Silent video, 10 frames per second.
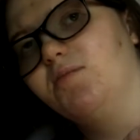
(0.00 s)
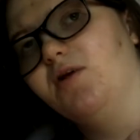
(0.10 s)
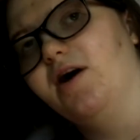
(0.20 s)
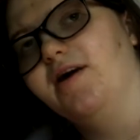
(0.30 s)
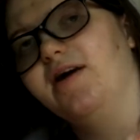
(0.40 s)

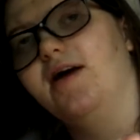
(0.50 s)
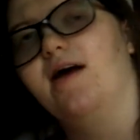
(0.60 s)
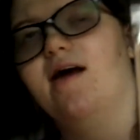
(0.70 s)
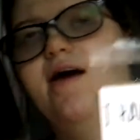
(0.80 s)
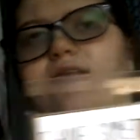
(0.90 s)
blocking it.
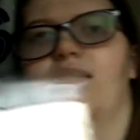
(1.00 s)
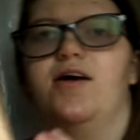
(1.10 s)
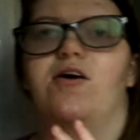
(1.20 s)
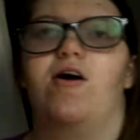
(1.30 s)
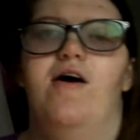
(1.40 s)
And
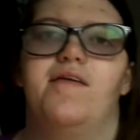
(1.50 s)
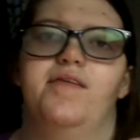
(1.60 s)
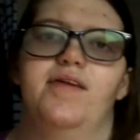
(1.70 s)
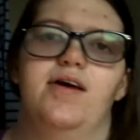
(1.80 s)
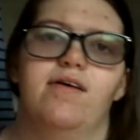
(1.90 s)
then
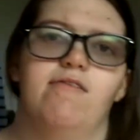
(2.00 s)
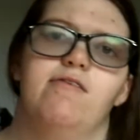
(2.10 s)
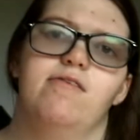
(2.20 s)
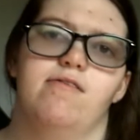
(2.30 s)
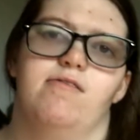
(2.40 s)
on the
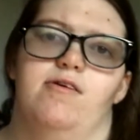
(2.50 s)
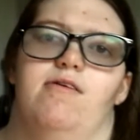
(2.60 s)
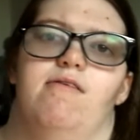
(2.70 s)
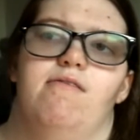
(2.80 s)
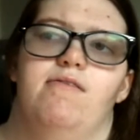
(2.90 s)

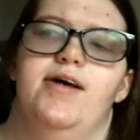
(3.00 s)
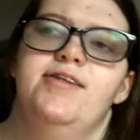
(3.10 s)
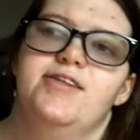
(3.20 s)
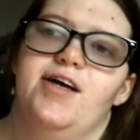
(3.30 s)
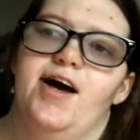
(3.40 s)

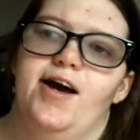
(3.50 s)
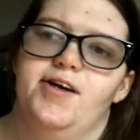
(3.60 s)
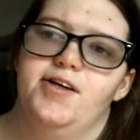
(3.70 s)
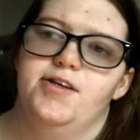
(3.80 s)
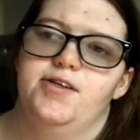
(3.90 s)

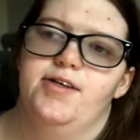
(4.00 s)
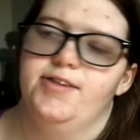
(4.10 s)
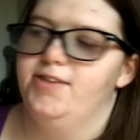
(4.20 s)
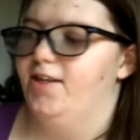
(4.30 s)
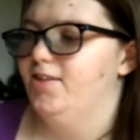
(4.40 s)
inside
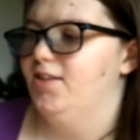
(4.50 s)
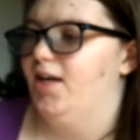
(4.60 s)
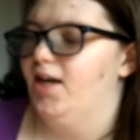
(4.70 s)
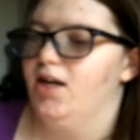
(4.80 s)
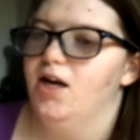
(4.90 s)
it says
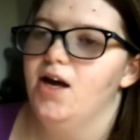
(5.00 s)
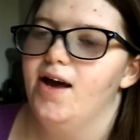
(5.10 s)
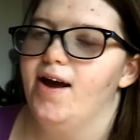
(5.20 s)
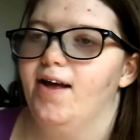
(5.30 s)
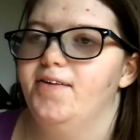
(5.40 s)

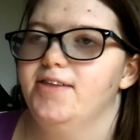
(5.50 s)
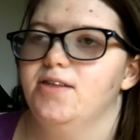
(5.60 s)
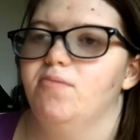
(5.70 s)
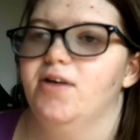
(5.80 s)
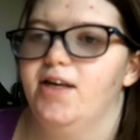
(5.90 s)
and that
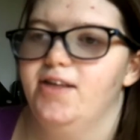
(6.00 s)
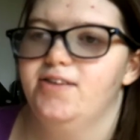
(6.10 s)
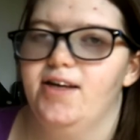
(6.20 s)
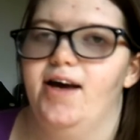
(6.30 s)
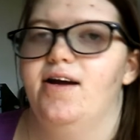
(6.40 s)
something
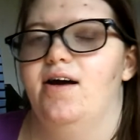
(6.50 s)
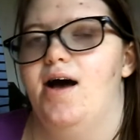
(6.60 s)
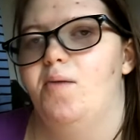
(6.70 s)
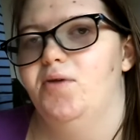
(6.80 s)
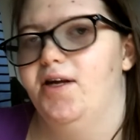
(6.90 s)
is that
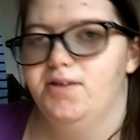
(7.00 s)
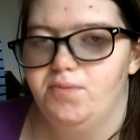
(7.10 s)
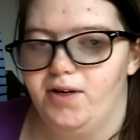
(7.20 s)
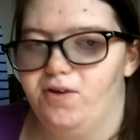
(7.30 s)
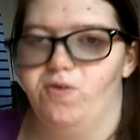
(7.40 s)
I'm a
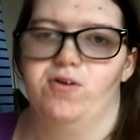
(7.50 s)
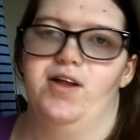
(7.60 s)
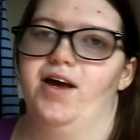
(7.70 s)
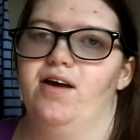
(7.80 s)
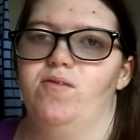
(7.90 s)
lesbian, or
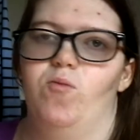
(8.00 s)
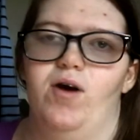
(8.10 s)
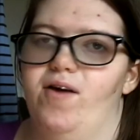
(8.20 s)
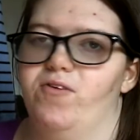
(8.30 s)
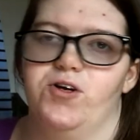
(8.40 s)

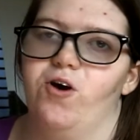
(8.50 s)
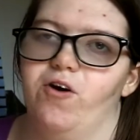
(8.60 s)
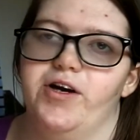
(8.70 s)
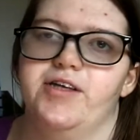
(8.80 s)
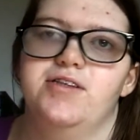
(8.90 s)
whatever the
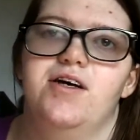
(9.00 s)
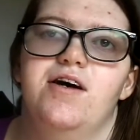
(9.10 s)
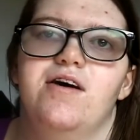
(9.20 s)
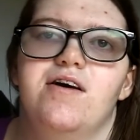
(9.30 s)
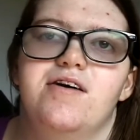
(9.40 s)
card is.
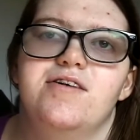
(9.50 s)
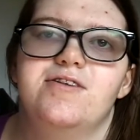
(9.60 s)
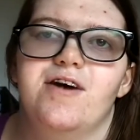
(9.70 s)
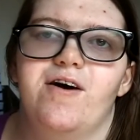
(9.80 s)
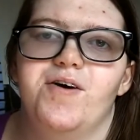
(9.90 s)

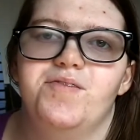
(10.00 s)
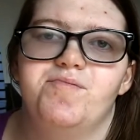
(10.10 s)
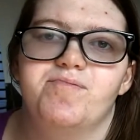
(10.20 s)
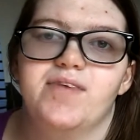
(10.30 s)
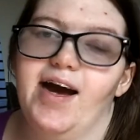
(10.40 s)
So
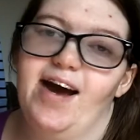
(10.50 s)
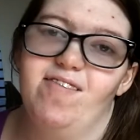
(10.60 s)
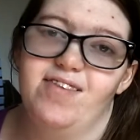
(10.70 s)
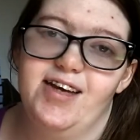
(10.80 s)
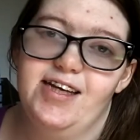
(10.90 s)
I
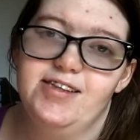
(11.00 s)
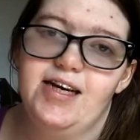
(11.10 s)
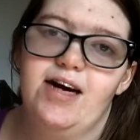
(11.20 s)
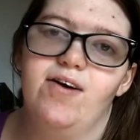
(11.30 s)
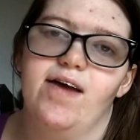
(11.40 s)
have these
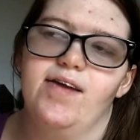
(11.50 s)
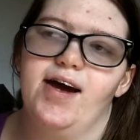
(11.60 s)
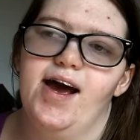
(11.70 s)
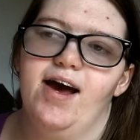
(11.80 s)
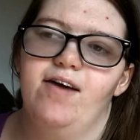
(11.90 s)
now, and then
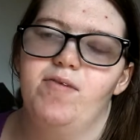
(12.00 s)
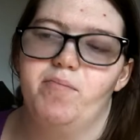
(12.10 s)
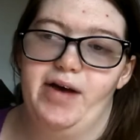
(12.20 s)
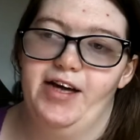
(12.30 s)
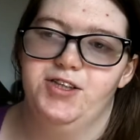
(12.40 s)
I have
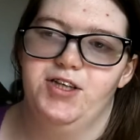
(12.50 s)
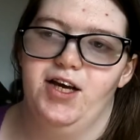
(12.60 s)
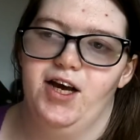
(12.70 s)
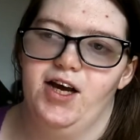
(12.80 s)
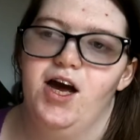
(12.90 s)

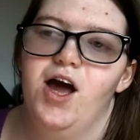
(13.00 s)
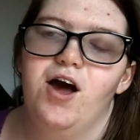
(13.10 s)
matching